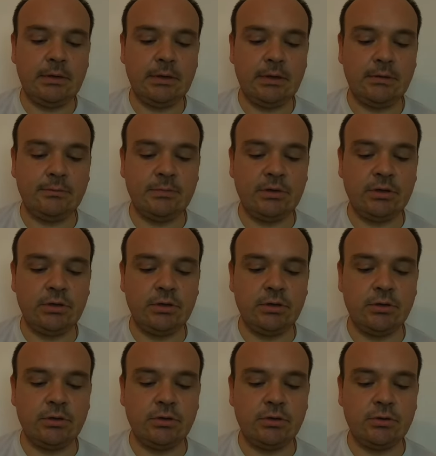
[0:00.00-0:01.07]
let
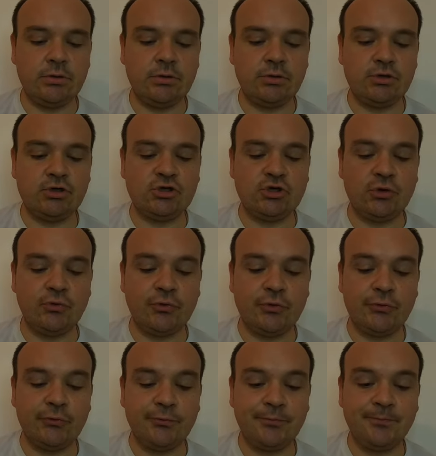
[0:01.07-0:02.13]
me show
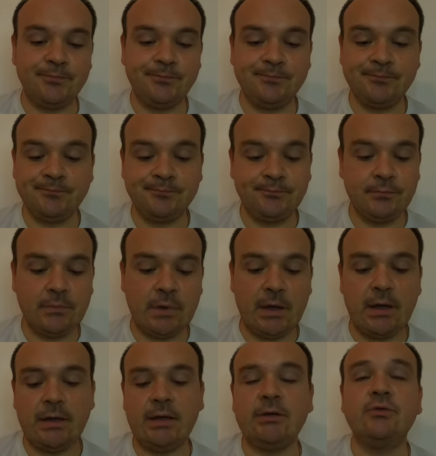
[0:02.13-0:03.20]
you.
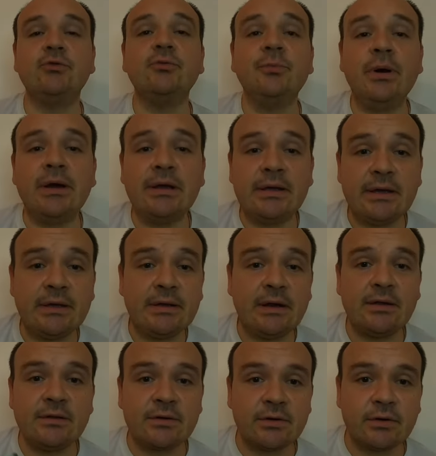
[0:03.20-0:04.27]
I had to buy
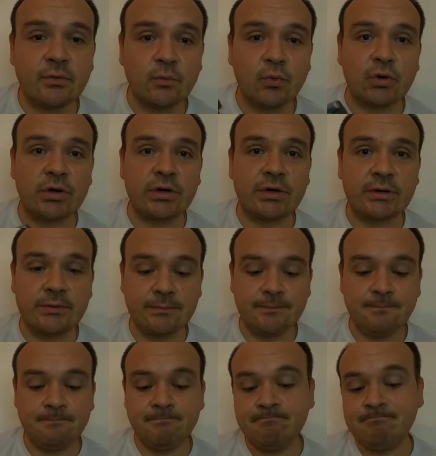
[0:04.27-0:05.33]
another war.
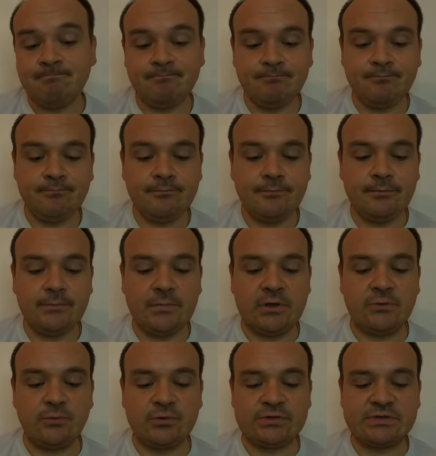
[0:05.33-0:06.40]

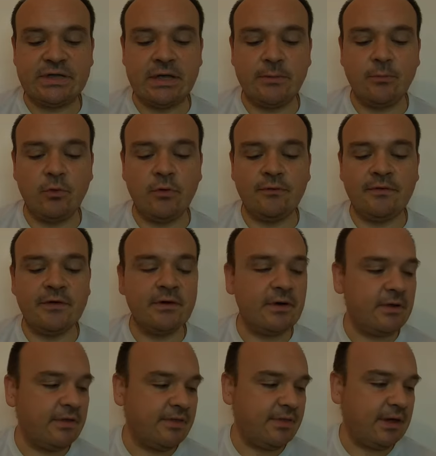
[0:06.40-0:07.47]
It was game
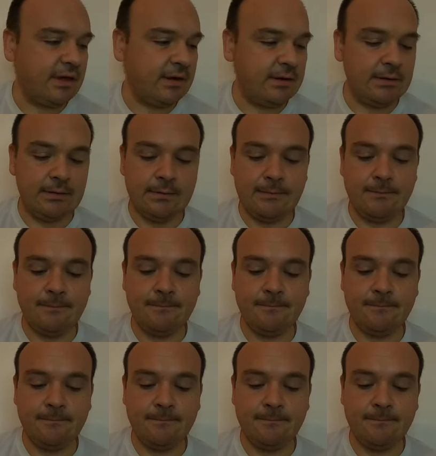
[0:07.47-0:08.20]
over then.